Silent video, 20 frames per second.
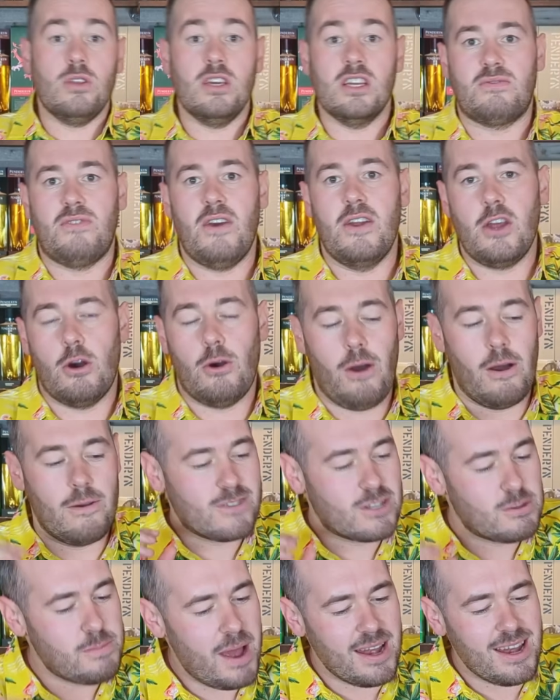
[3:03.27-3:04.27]
this video,
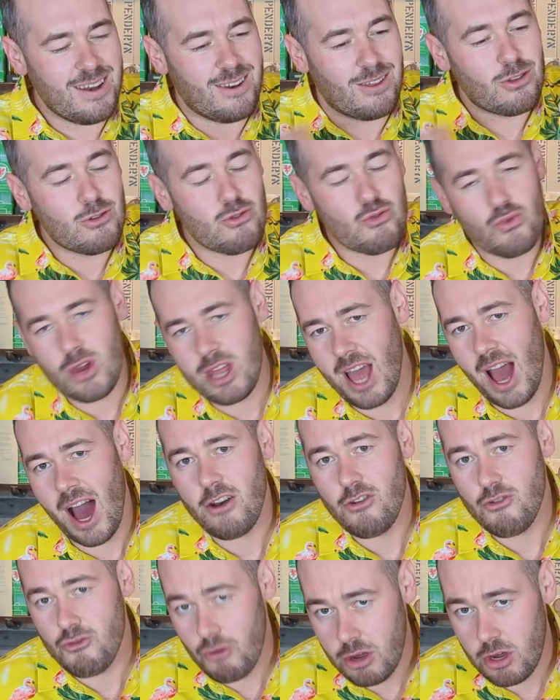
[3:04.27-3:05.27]
spending
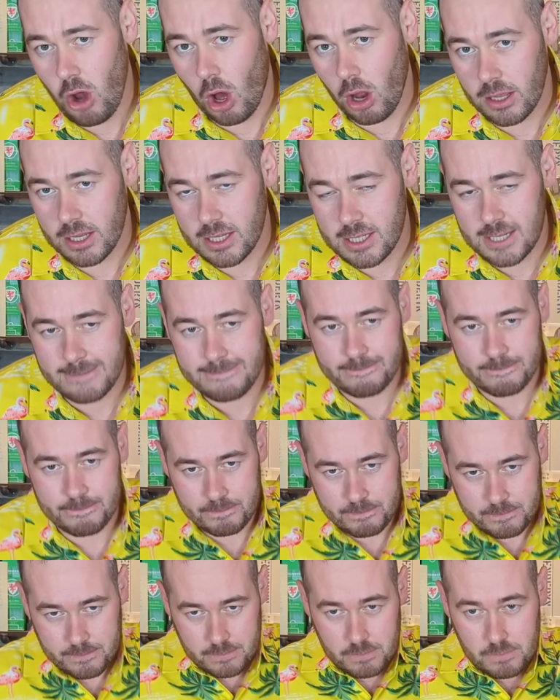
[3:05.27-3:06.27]
$300
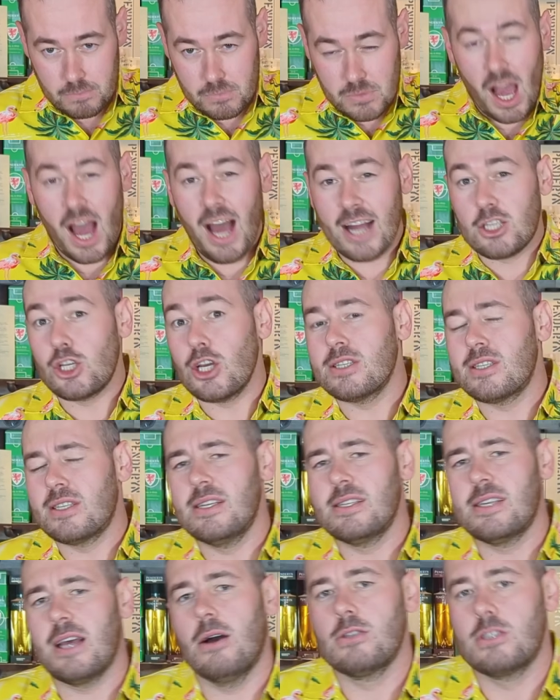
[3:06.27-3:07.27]
at
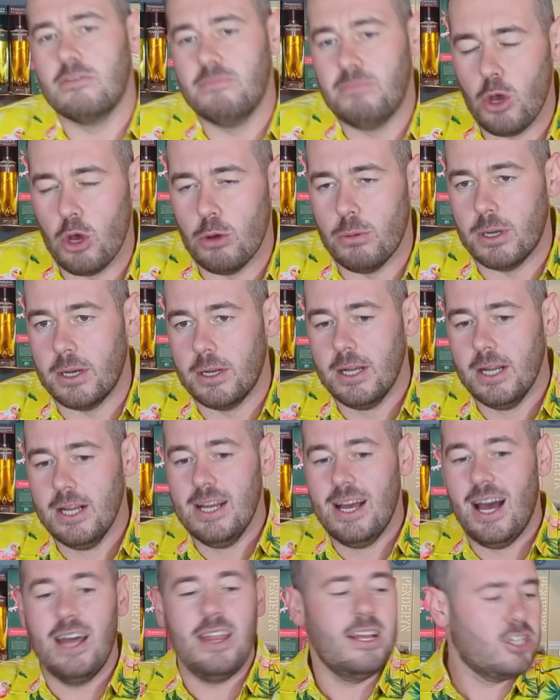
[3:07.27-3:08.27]
Justin's House of Bourbon,
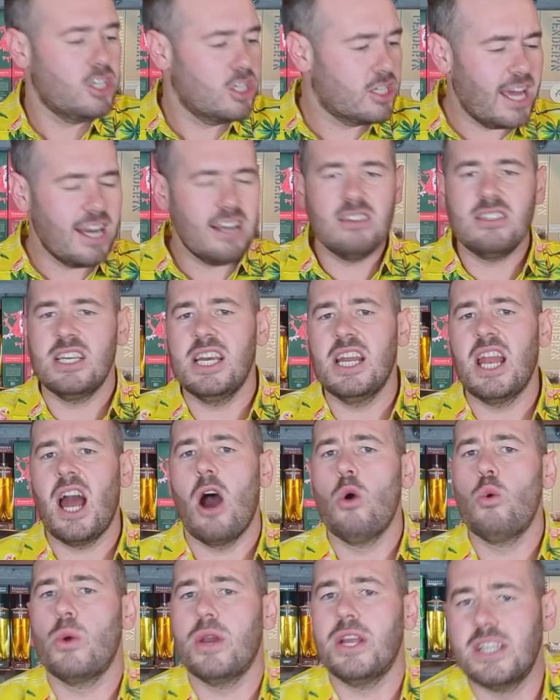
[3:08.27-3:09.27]
and then just kind of seeing
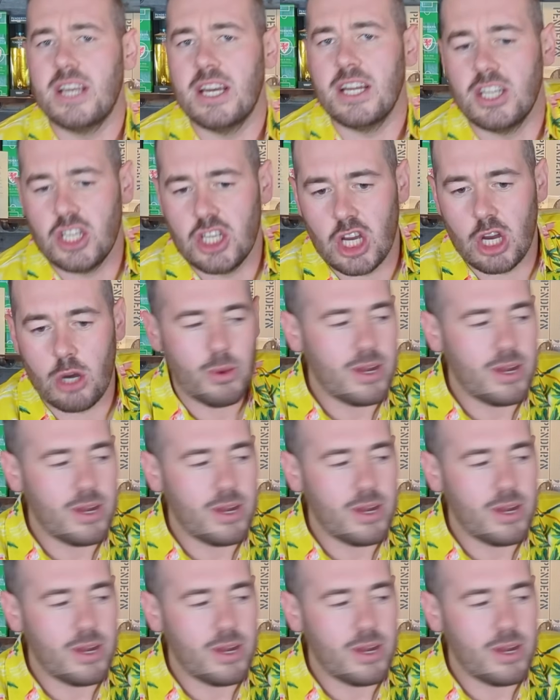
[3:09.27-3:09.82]
how we did here.